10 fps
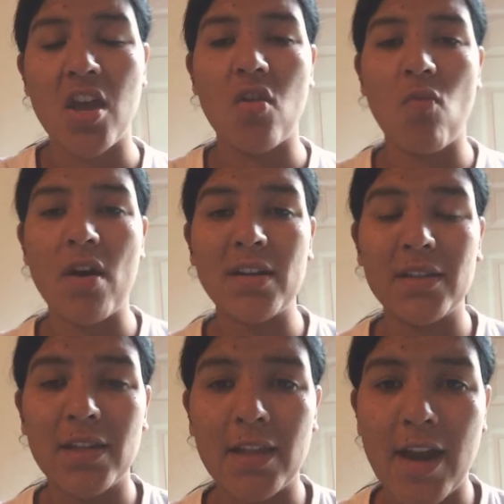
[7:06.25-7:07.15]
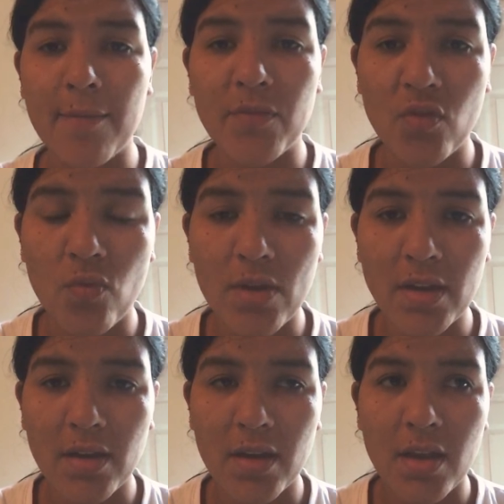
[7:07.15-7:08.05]
And what is it that I'm
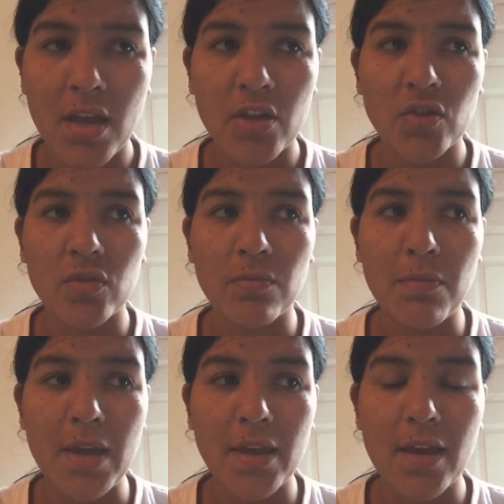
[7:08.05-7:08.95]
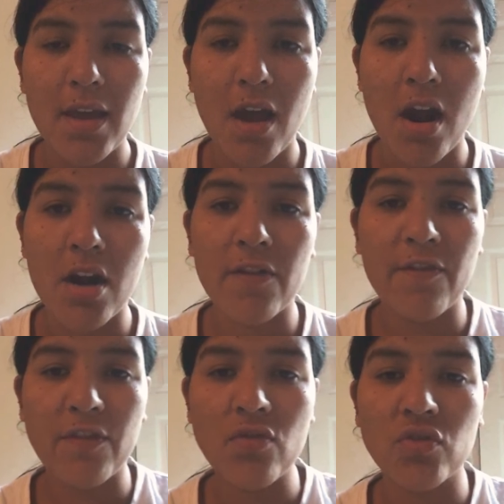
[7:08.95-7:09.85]
doing to make our
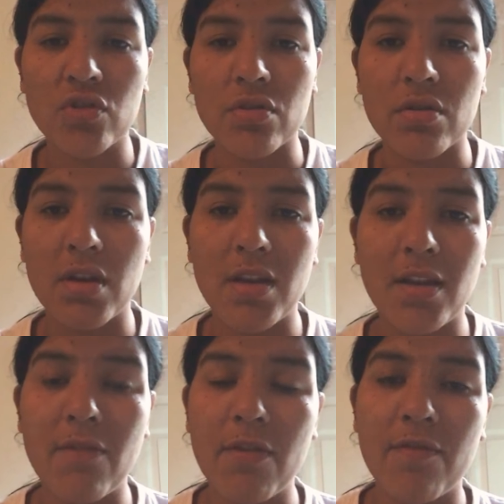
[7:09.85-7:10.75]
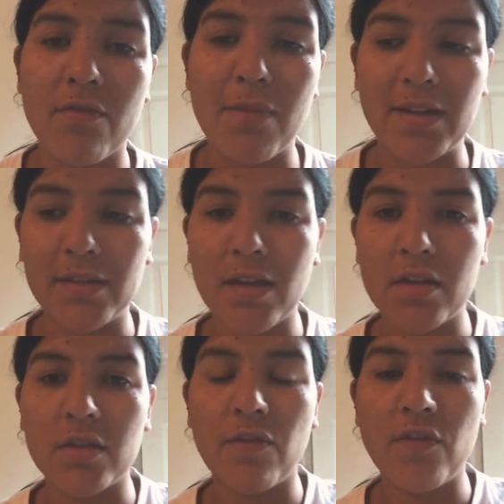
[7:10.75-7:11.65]
future, and even for my
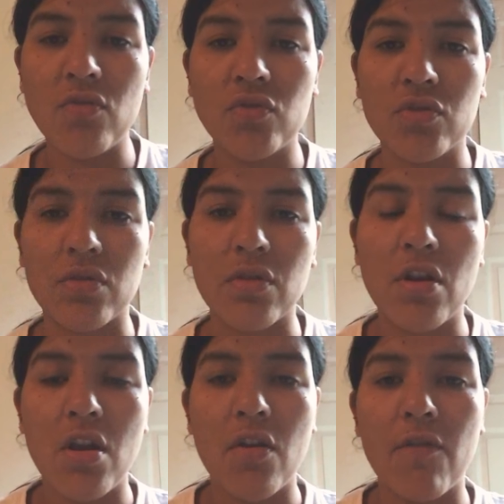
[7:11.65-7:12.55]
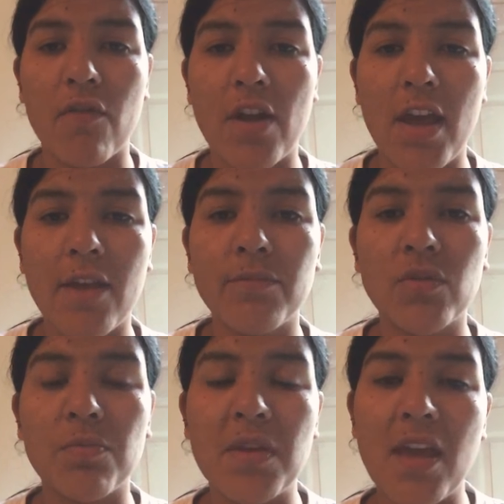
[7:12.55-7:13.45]
son's future, for him
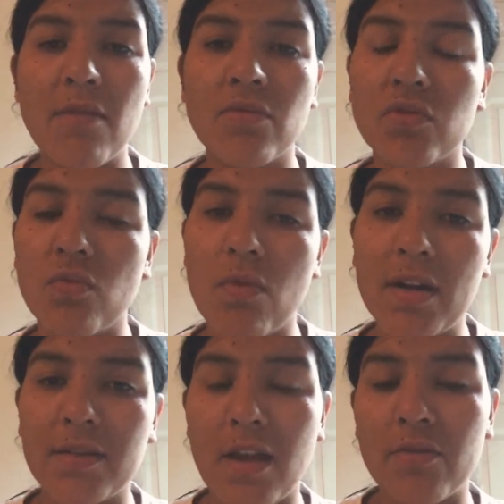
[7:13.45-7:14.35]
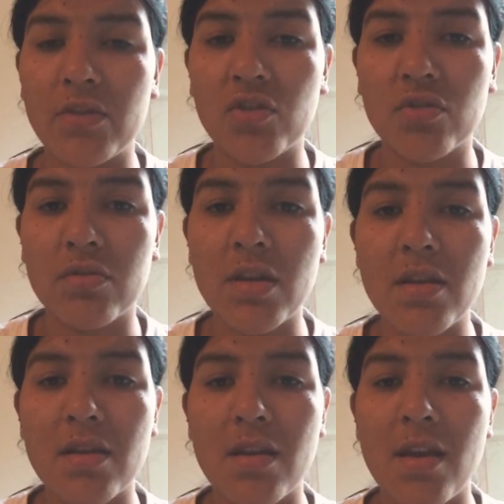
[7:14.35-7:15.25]
to be able to walk down the
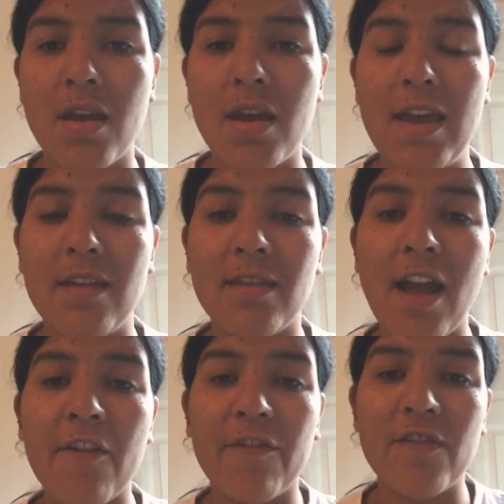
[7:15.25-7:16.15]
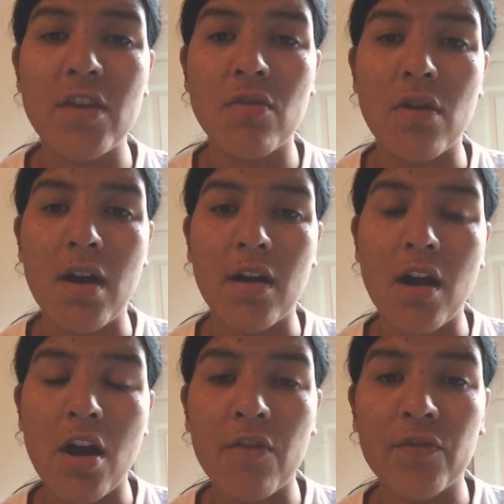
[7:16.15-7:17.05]
street and not feel
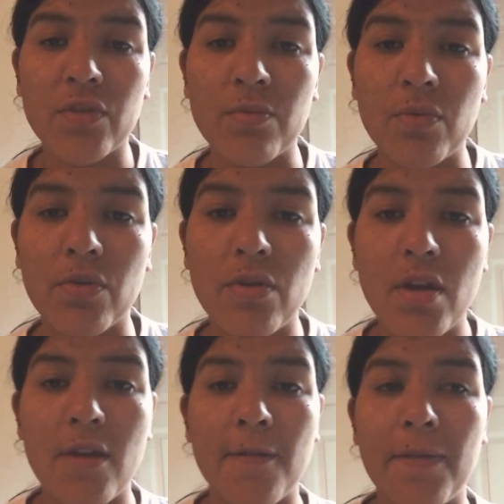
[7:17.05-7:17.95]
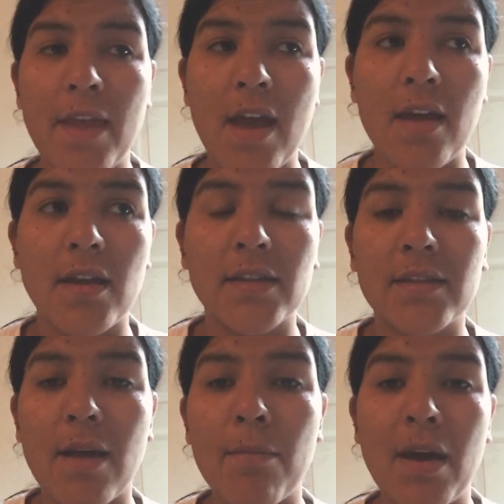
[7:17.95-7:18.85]
uncomfortable that
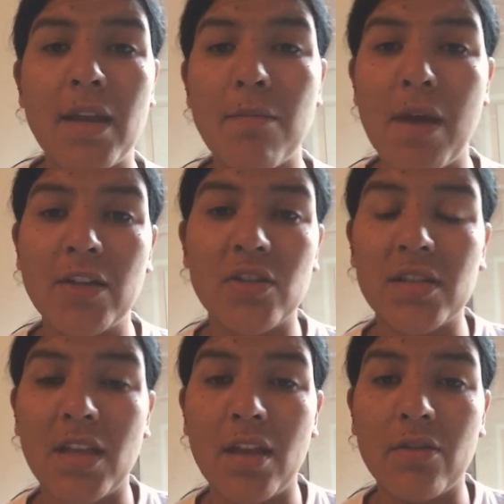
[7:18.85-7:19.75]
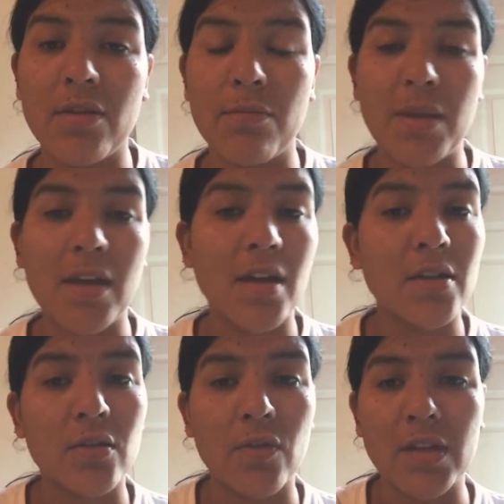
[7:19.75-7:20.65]
somebody might just kill him
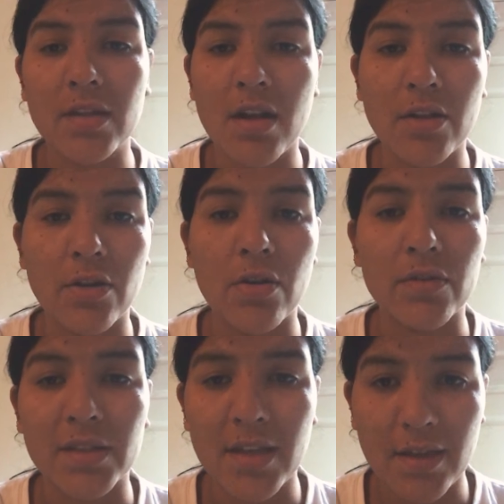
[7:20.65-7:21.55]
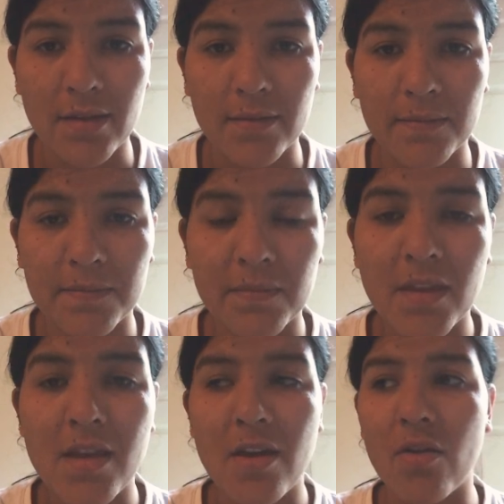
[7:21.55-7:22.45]
because of his color of skin,
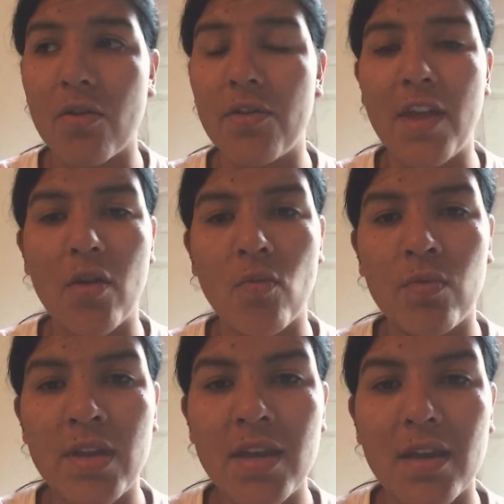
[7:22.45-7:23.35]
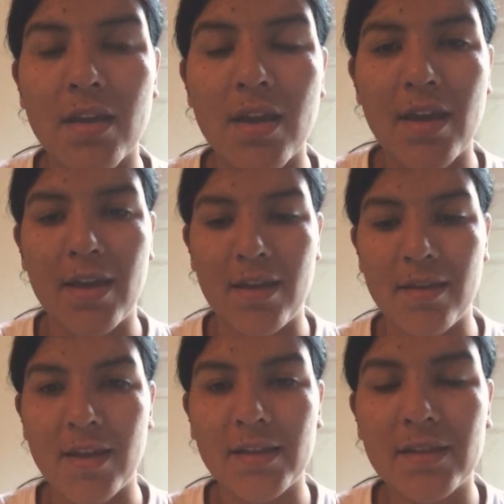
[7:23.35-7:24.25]
or that we
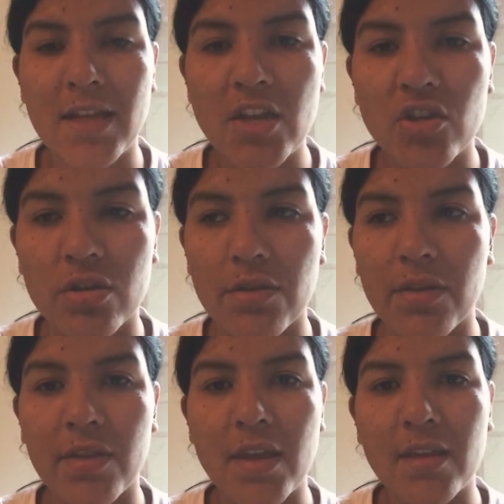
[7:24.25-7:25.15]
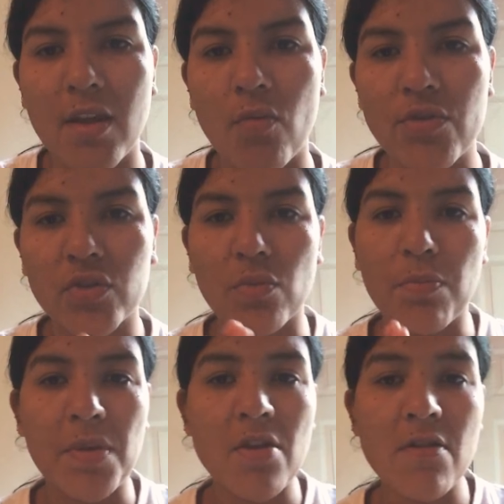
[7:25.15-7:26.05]
in this nation think that we're
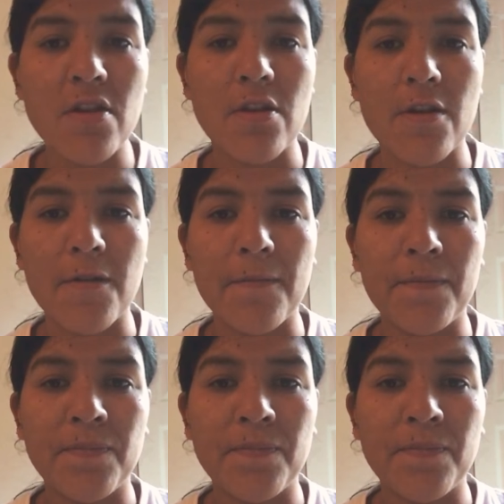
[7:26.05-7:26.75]
superior,